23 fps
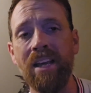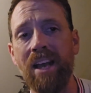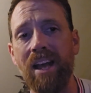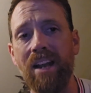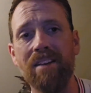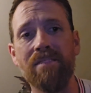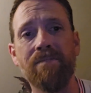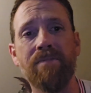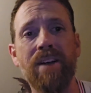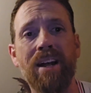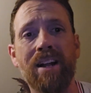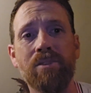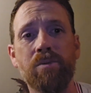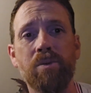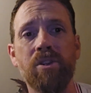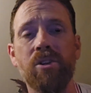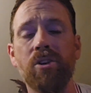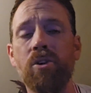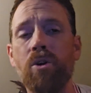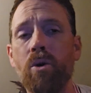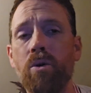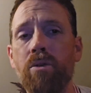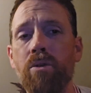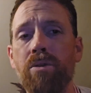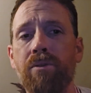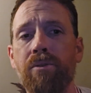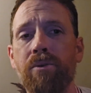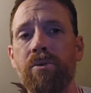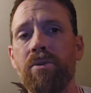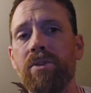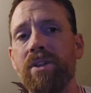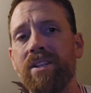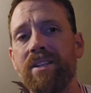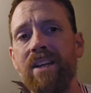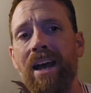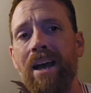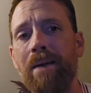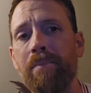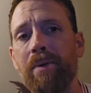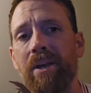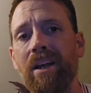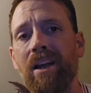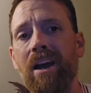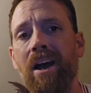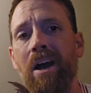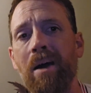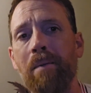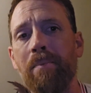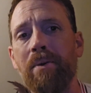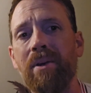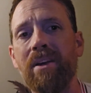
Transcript: And in fact, when you go through the tapping up